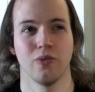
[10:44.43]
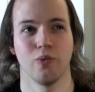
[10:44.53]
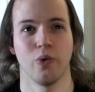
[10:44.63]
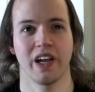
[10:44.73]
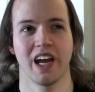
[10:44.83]

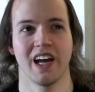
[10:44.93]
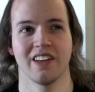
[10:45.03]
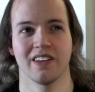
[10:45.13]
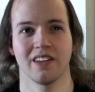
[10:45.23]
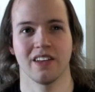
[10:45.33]
We
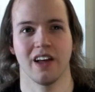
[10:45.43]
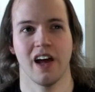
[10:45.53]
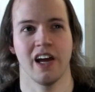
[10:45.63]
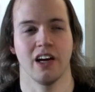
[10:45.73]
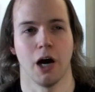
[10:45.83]
get
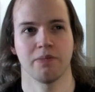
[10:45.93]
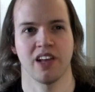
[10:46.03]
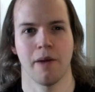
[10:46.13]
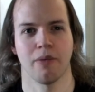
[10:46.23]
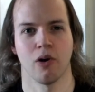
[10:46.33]
a
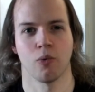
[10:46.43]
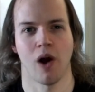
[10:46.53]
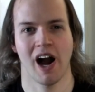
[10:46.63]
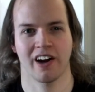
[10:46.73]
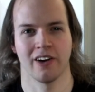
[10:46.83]
up-tempo
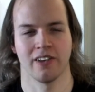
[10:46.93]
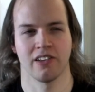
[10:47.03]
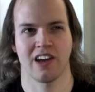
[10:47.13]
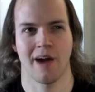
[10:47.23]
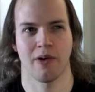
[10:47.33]
rocker this
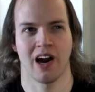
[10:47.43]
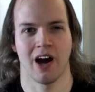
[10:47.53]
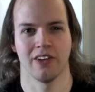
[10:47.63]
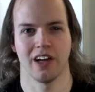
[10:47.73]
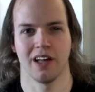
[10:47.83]
time
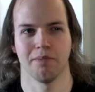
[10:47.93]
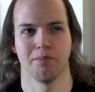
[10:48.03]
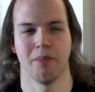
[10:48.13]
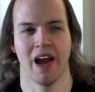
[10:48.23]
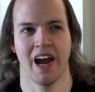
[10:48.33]
around,
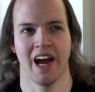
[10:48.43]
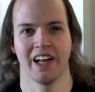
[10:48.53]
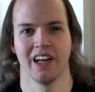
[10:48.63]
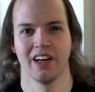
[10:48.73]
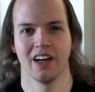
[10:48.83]
and
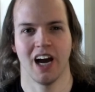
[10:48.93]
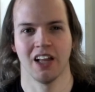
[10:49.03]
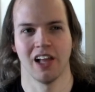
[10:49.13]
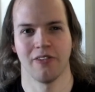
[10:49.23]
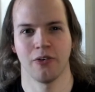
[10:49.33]
man, I
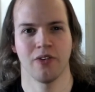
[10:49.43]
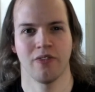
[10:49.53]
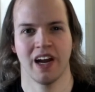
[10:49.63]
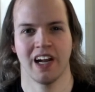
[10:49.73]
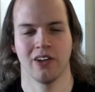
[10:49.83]
love it when
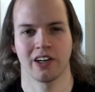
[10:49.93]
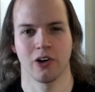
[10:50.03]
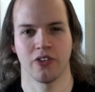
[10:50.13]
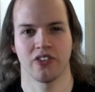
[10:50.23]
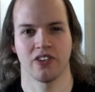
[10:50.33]
Van Halen
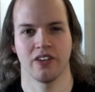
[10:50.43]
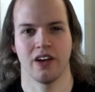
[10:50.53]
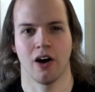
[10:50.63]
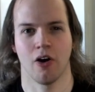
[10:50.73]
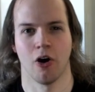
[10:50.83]
goes into the
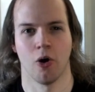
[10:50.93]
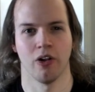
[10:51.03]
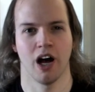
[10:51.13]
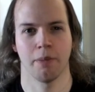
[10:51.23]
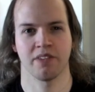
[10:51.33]

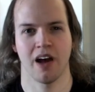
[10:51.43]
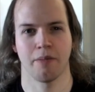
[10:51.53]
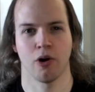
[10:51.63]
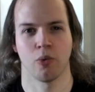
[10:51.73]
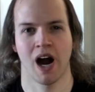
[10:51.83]
whole
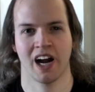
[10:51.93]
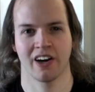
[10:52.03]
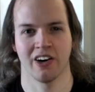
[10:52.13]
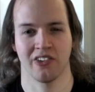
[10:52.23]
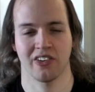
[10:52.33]
up-tempo
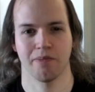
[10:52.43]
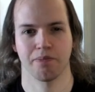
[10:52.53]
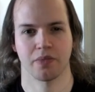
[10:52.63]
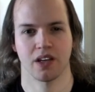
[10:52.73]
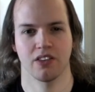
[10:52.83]
rockers.
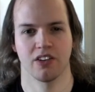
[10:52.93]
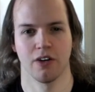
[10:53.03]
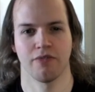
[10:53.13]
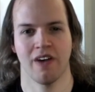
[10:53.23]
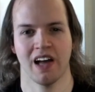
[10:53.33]
Their
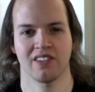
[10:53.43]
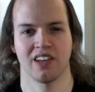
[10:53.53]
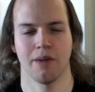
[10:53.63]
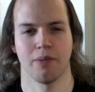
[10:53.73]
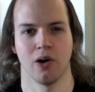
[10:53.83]

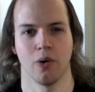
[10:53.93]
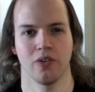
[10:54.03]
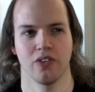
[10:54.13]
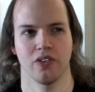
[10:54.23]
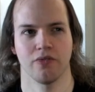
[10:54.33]

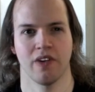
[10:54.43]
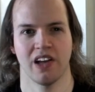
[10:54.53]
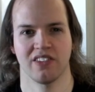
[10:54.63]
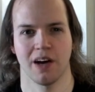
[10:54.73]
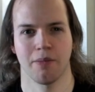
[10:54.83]
fast-tempo
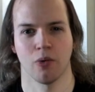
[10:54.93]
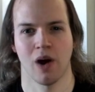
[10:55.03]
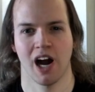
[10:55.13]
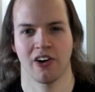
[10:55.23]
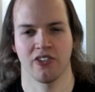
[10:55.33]

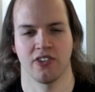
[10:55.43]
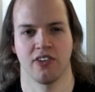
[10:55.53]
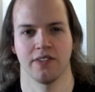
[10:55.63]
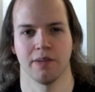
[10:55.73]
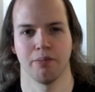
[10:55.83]
rockers are
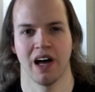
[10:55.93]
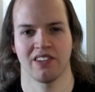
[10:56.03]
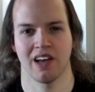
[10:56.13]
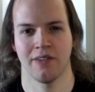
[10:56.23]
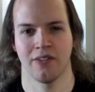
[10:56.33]
some of the
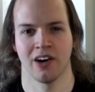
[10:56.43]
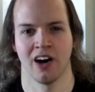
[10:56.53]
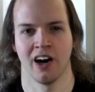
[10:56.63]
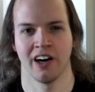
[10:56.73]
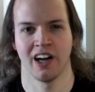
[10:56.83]
best I've ever
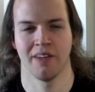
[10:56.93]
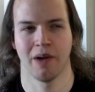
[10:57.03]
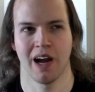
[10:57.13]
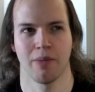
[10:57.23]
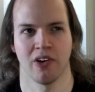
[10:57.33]
heard, in
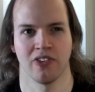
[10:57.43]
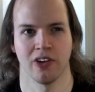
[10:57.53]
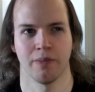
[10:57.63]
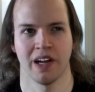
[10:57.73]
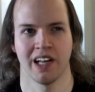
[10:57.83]
my personal
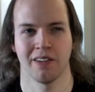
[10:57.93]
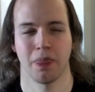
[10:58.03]
opinion.